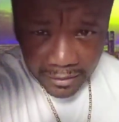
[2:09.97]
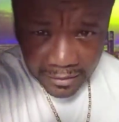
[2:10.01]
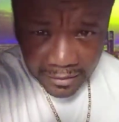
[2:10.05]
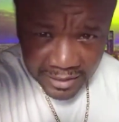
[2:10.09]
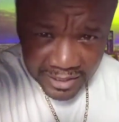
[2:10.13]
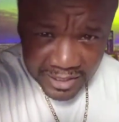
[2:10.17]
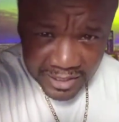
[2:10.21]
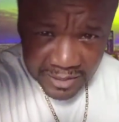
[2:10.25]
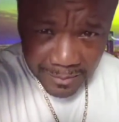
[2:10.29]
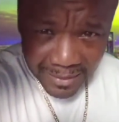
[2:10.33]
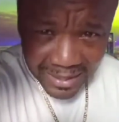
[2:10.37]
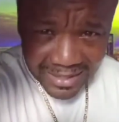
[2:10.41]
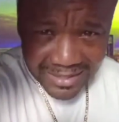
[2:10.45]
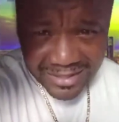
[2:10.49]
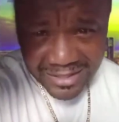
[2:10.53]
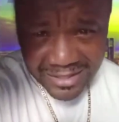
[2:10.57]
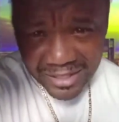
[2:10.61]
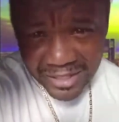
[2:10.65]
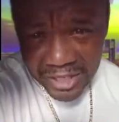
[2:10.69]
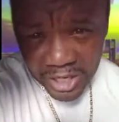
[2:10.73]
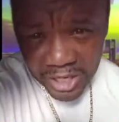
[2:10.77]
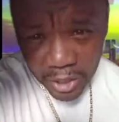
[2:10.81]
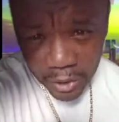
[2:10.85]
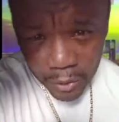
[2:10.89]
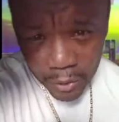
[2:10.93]
This
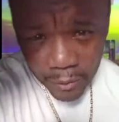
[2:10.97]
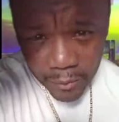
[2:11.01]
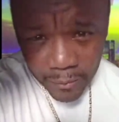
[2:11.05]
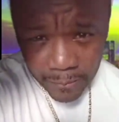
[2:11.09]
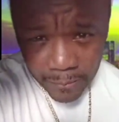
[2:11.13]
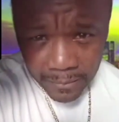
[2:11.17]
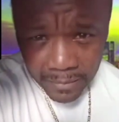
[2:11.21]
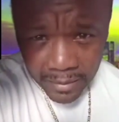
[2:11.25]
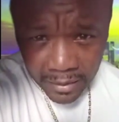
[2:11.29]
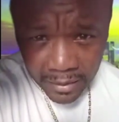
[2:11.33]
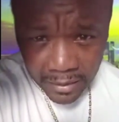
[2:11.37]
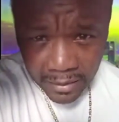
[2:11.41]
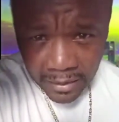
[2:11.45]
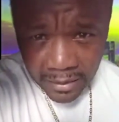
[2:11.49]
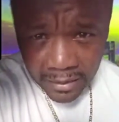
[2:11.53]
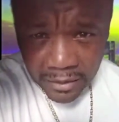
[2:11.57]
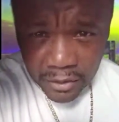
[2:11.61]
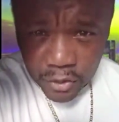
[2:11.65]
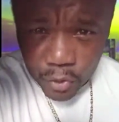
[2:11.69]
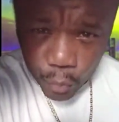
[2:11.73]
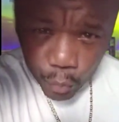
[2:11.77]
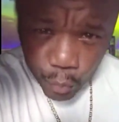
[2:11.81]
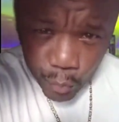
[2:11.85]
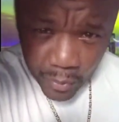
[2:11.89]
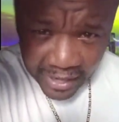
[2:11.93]
Monster Yo,
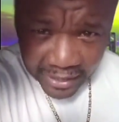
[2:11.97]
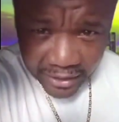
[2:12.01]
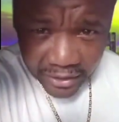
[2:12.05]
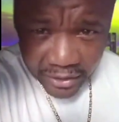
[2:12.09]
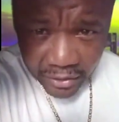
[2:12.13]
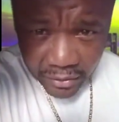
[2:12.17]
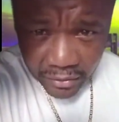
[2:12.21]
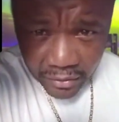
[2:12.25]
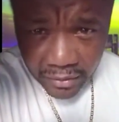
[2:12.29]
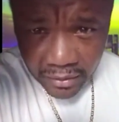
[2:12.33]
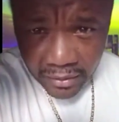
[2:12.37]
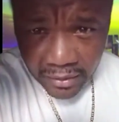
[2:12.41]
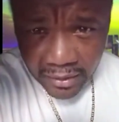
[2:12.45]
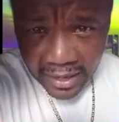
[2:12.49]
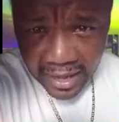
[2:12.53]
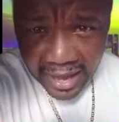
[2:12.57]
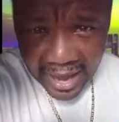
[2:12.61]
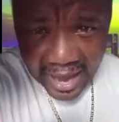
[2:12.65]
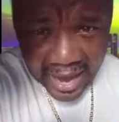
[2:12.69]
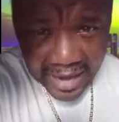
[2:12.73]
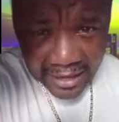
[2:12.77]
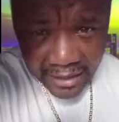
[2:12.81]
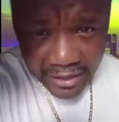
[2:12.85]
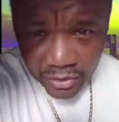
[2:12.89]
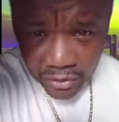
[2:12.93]
director,
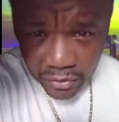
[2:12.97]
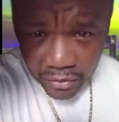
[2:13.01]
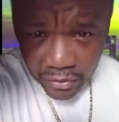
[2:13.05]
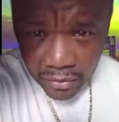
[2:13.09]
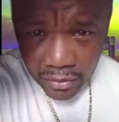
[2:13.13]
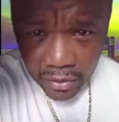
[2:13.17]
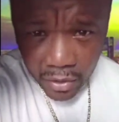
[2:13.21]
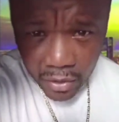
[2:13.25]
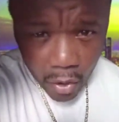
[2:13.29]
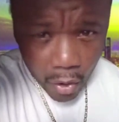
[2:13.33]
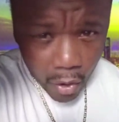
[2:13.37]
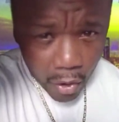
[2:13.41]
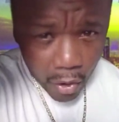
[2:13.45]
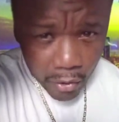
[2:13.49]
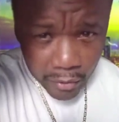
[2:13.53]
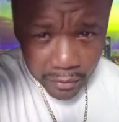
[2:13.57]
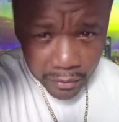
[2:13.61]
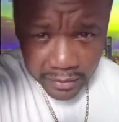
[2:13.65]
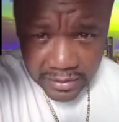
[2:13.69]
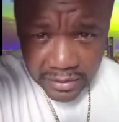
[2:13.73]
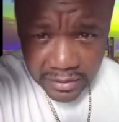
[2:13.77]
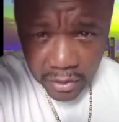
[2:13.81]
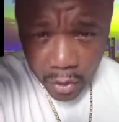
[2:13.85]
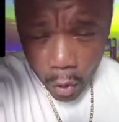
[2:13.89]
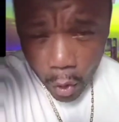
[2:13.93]
actor,
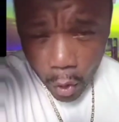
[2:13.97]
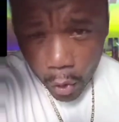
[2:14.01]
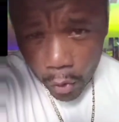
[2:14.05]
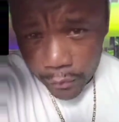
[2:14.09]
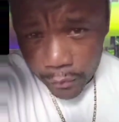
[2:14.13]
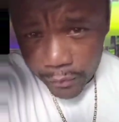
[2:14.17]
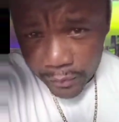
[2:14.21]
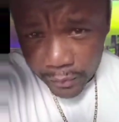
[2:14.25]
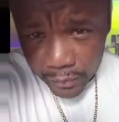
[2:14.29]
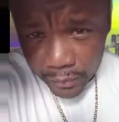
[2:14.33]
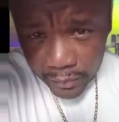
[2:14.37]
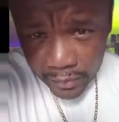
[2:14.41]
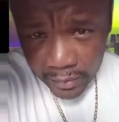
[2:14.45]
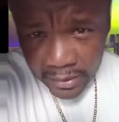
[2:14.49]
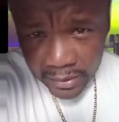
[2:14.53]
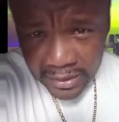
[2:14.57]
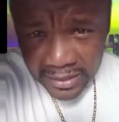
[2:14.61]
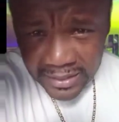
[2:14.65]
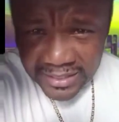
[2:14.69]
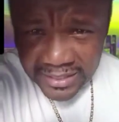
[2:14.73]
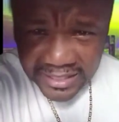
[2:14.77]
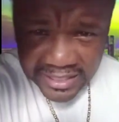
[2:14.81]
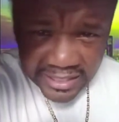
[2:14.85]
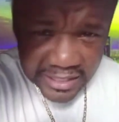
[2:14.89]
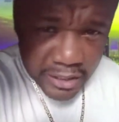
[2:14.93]
artist, author,
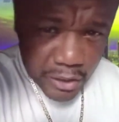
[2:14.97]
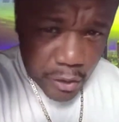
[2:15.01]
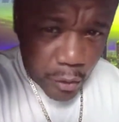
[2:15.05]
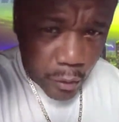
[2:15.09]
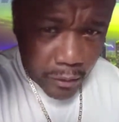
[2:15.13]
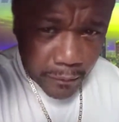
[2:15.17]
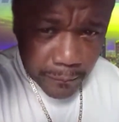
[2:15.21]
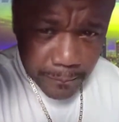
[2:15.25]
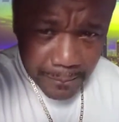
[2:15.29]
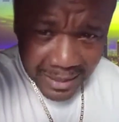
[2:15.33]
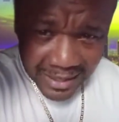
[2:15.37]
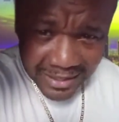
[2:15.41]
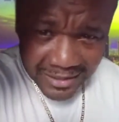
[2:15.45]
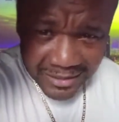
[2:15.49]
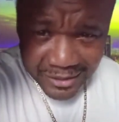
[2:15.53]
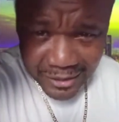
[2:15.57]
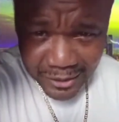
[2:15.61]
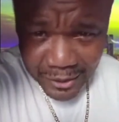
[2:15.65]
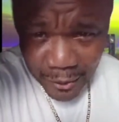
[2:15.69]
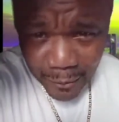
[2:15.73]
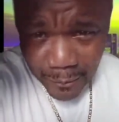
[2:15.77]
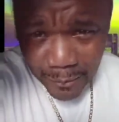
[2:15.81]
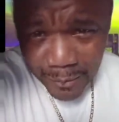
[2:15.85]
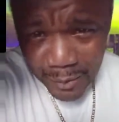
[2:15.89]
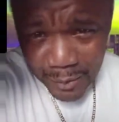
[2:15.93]
CEO of
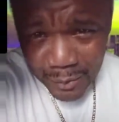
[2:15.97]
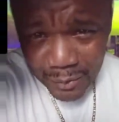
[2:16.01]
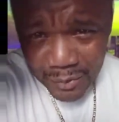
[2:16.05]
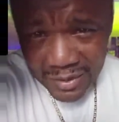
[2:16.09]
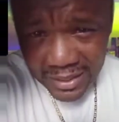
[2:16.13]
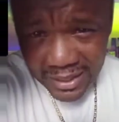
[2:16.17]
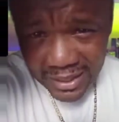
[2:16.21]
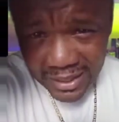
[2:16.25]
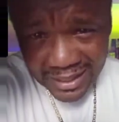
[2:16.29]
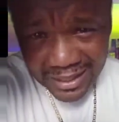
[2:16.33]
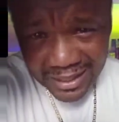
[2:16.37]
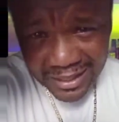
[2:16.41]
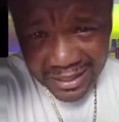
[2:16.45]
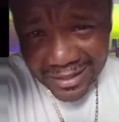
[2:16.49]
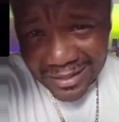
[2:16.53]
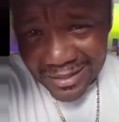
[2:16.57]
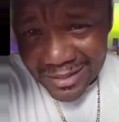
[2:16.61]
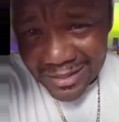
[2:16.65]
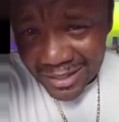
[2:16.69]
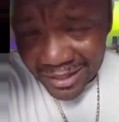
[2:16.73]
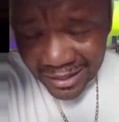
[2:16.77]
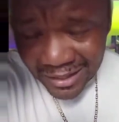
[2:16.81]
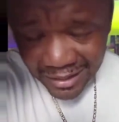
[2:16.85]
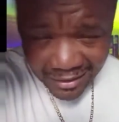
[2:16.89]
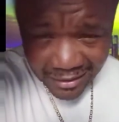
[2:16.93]
Monster Yo Music
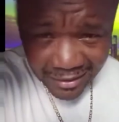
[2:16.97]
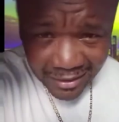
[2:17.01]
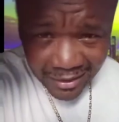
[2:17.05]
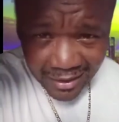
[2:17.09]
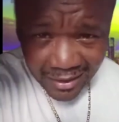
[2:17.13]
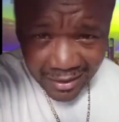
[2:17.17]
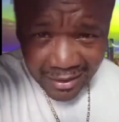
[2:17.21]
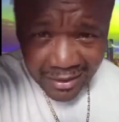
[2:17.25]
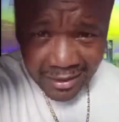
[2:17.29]
ENT.